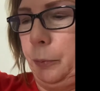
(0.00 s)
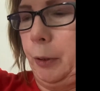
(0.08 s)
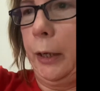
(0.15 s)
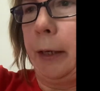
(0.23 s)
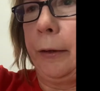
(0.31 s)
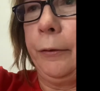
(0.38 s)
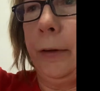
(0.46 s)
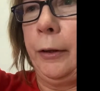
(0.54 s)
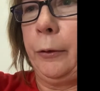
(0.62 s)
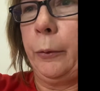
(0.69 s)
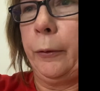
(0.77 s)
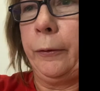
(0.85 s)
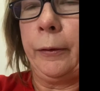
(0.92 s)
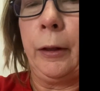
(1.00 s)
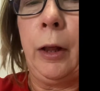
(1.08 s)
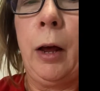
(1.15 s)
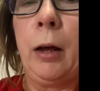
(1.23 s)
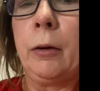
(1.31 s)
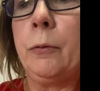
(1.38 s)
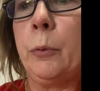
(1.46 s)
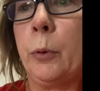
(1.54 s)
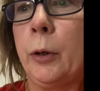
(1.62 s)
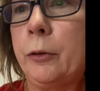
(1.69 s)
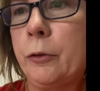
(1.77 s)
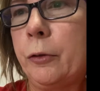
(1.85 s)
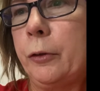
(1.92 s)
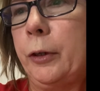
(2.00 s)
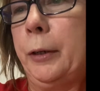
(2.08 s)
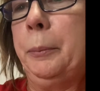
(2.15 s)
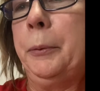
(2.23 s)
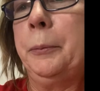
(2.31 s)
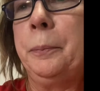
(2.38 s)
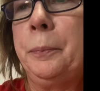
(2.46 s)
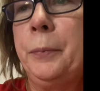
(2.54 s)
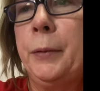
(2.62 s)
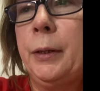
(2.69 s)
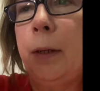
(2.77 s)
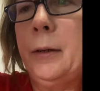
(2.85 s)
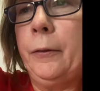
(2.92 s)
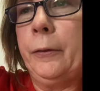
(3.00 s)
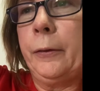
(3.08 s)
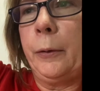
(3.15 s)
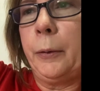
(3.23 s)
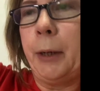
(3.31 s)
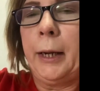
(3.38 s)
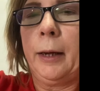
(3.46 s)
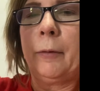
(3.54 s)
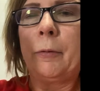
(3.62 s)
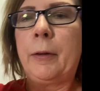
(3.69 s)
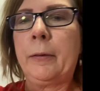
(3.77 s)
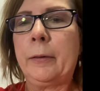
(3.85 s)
a continuous long 4-inch strip. So I have these